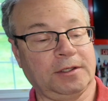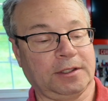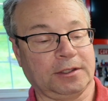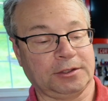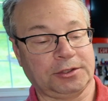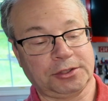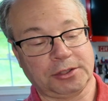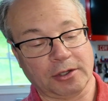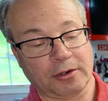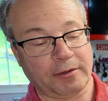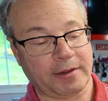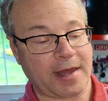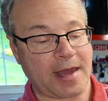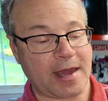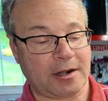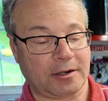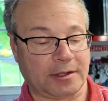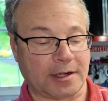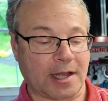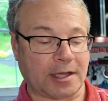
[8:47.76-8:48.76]
you can show
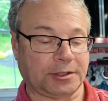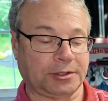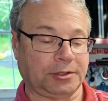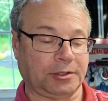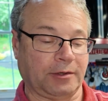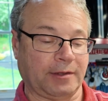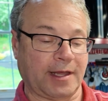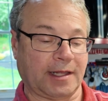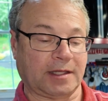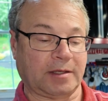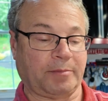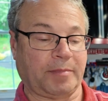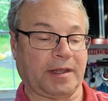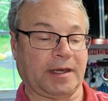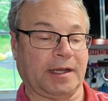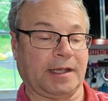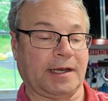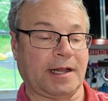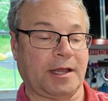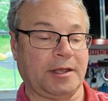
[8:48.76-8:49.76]
that or not show that
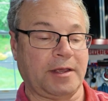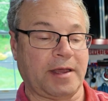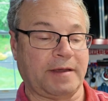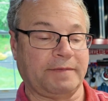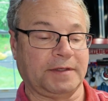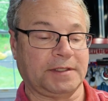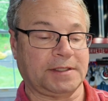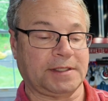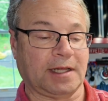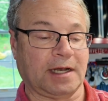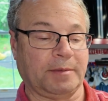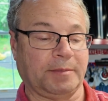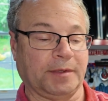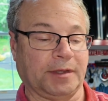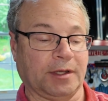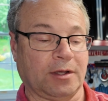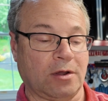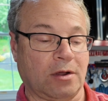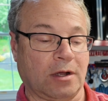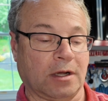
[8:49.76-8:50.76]
depending on how you have it set up
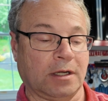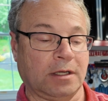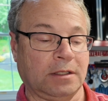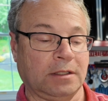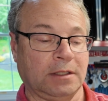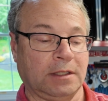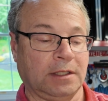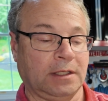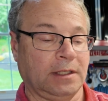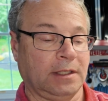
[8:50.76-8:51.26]
in the car.